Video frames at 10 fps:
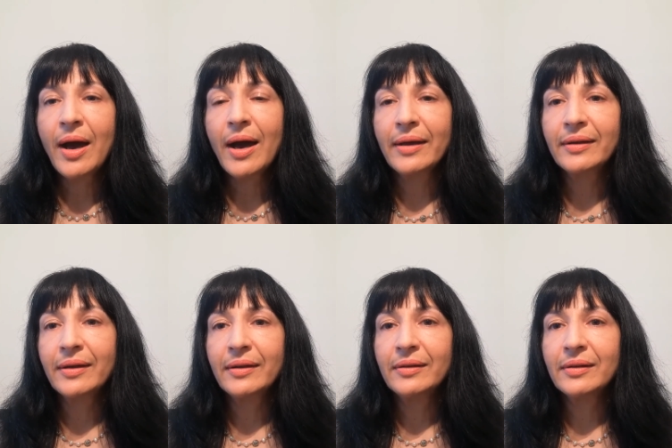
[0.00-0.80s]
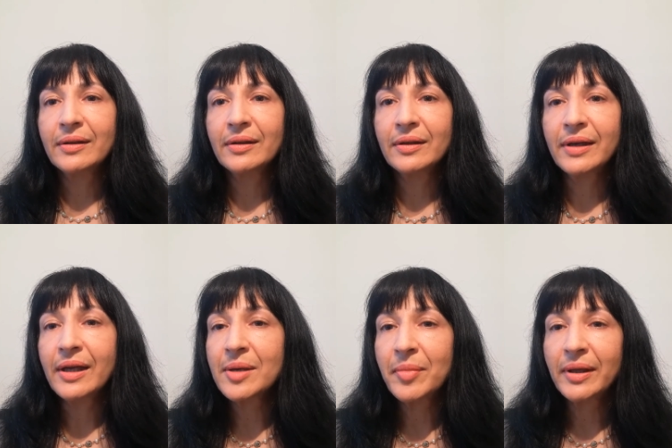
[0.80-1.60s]
I can
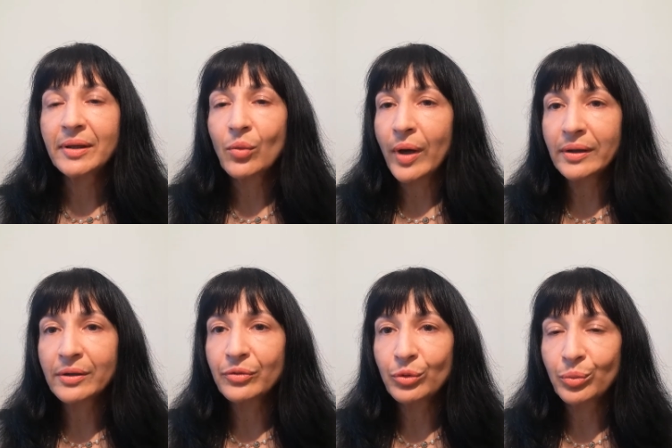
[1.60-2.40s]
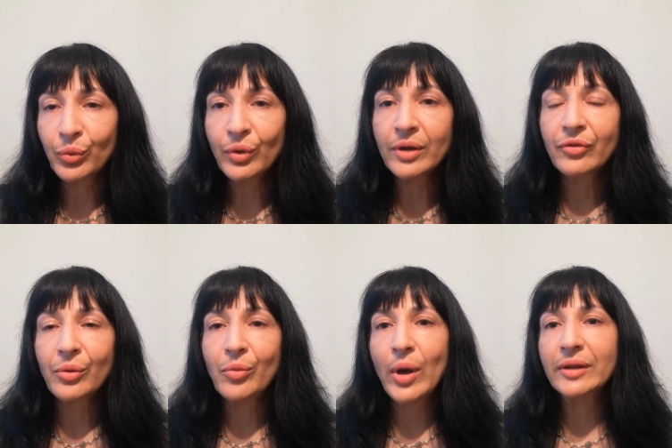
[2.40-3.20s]
recommend a wonderful book
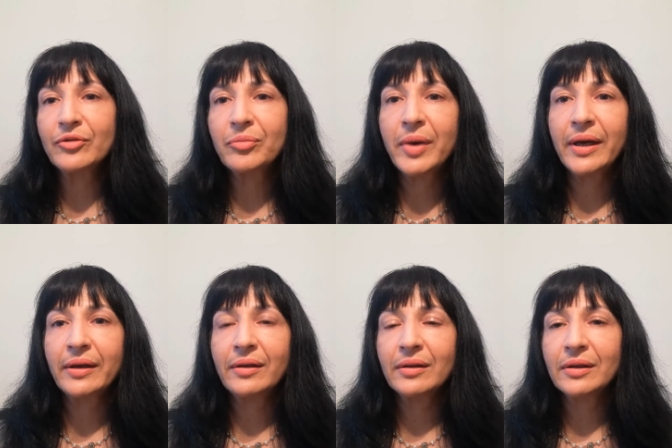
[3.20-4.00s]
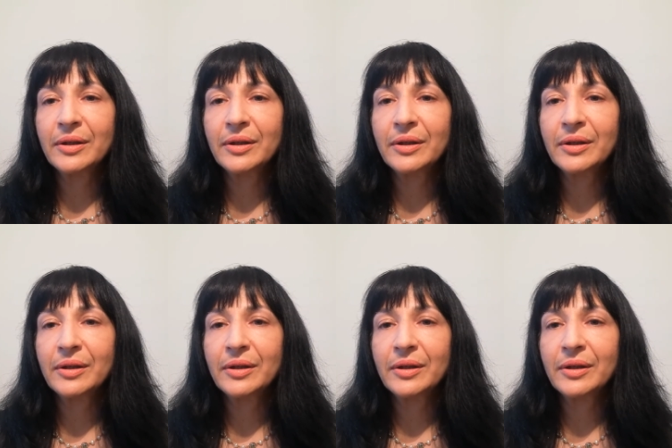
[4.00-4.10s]
from one of my